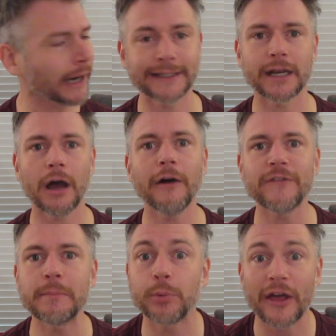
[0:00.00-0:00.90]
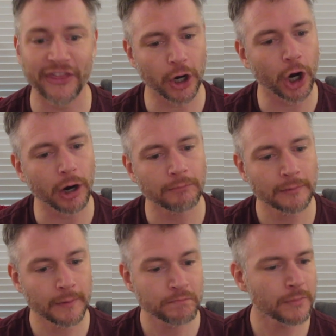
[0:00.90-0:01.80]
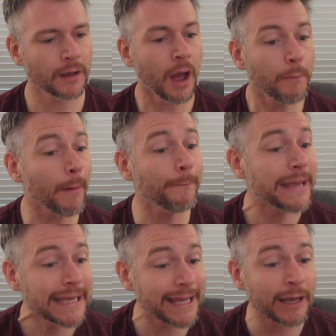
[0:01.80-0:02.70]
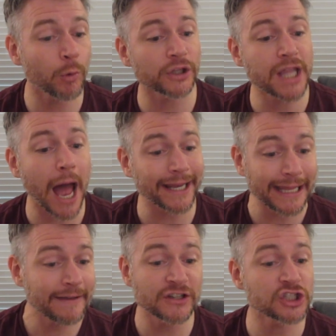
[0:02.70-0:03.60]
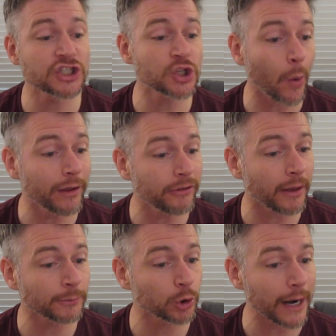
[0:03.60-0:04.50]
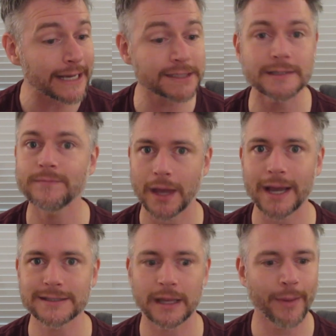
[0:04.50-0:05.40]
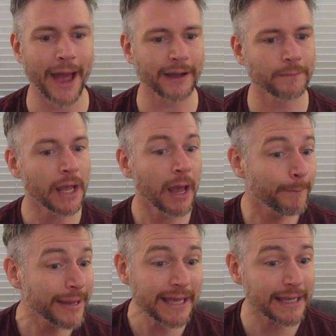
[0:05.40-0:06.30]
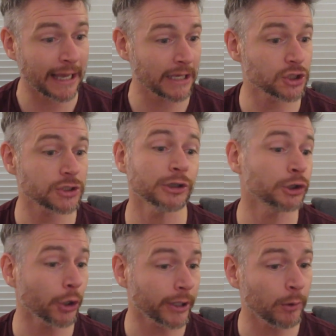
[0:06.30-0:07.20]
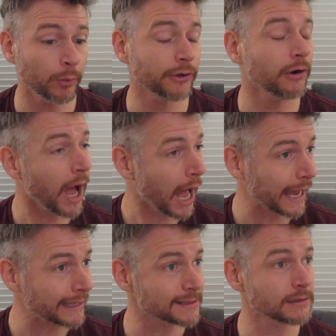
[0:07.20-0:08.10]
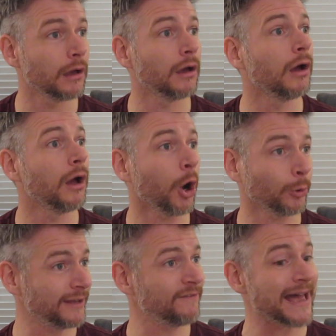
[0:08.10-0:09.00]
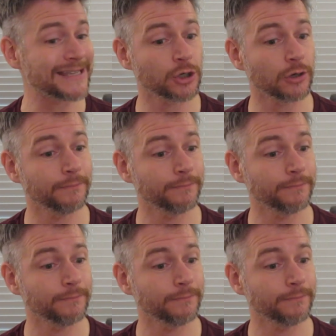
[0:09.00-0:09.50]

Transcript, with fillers: I did a huffy breath at her. But peeking will not even soil them, Grace, I said back. Peeking is just looking with your eyes, only faster.